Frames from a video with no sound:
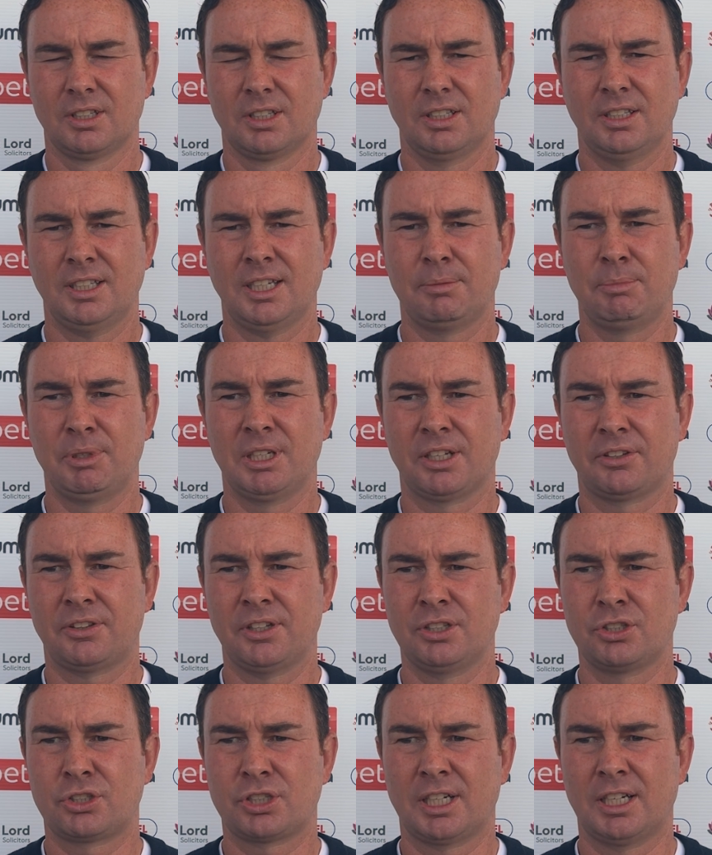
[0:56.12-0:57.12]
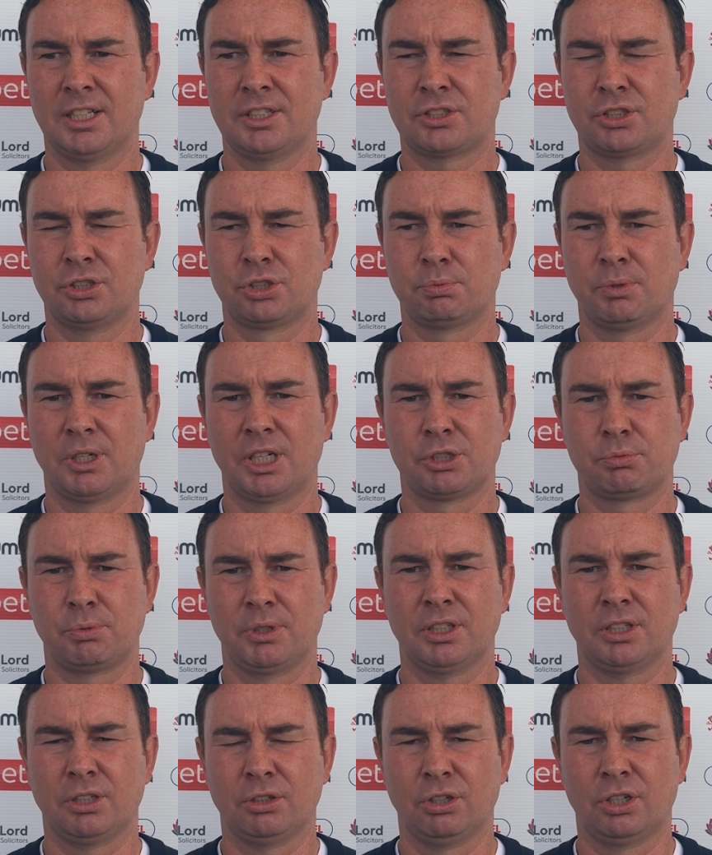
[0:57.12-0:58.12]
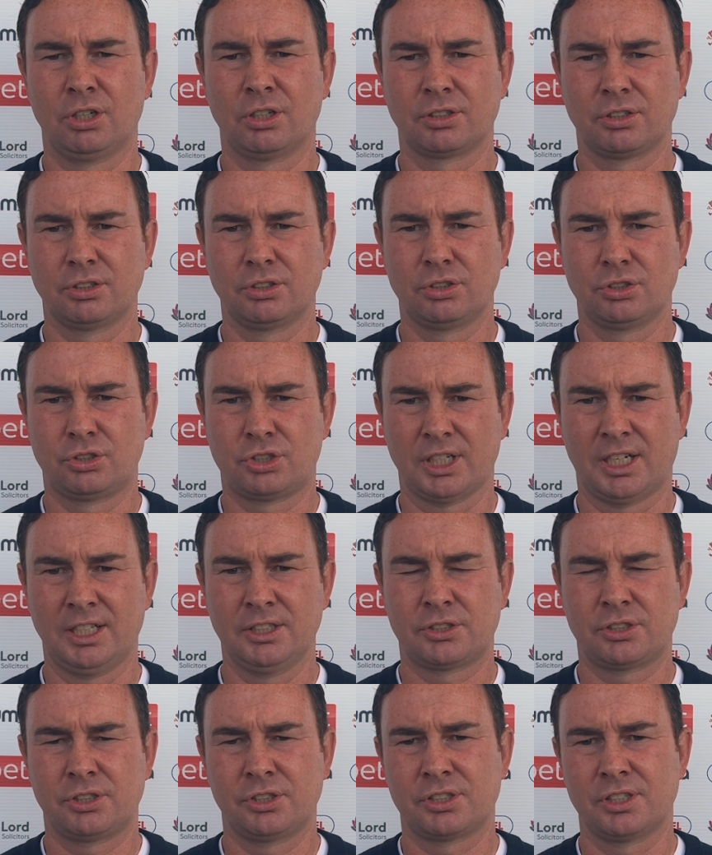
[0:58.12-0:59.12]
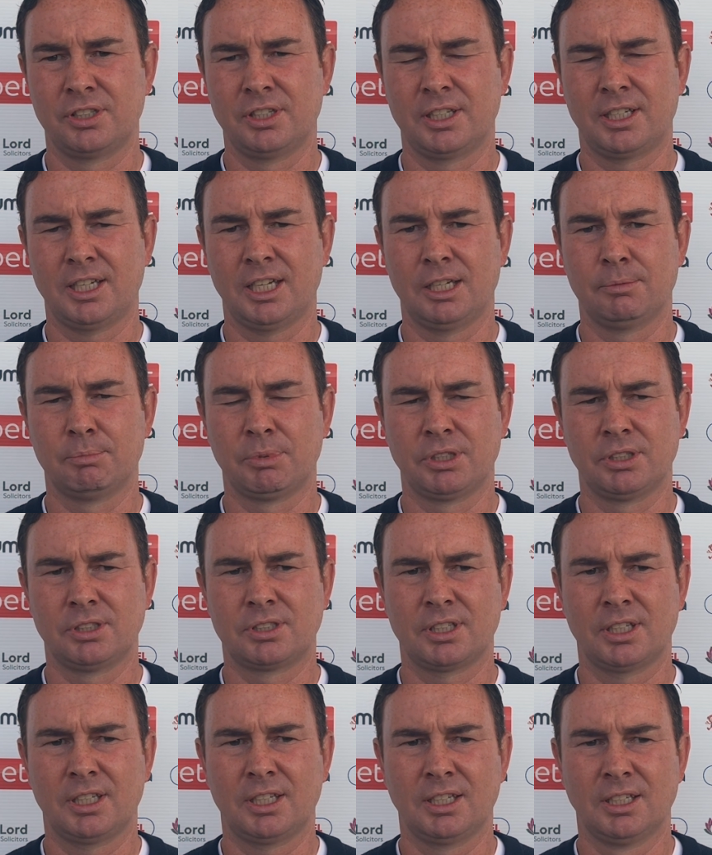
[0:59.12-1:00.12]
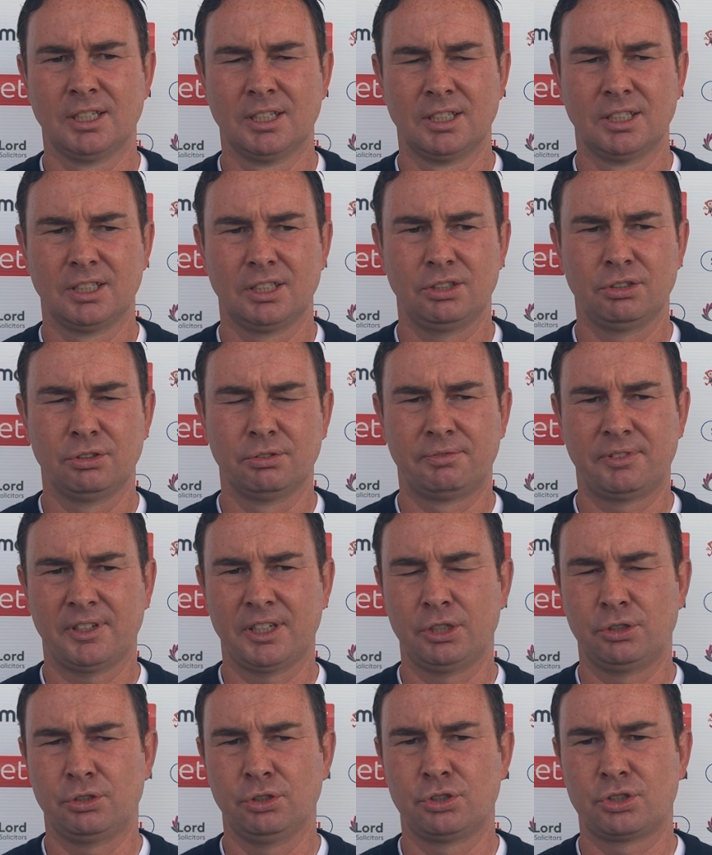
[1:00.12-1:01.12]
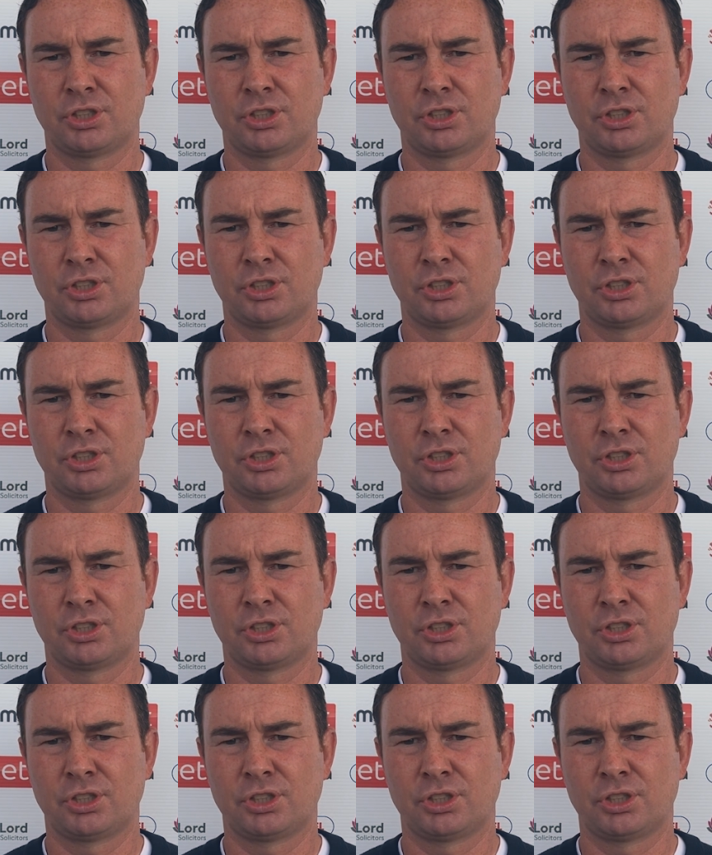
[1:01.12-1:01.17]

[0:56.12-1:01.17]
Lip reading: Yeah, I mean, I think chances-wise, we had a lot of chances in the game, and very good